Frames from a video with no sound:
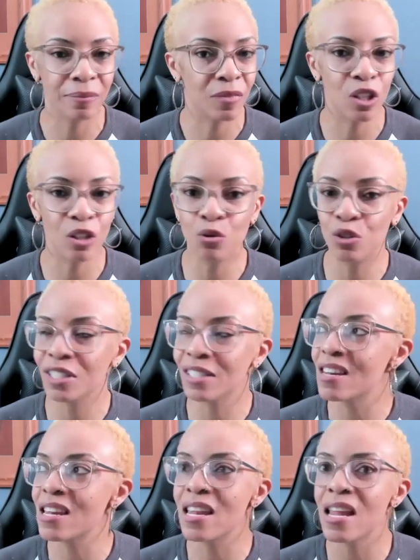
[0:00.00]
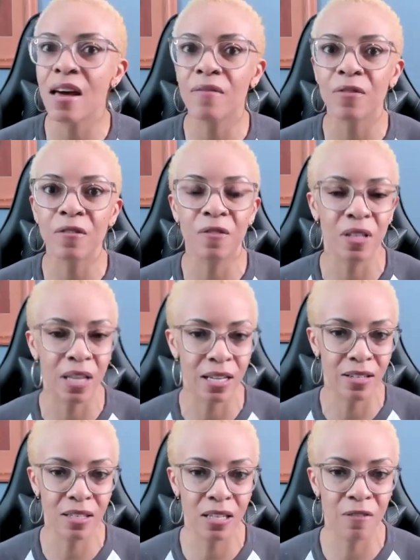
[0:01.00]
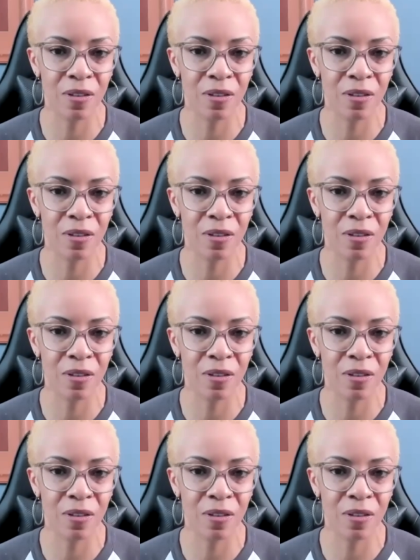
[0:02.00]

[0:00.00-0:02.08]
you should never feel like yourself.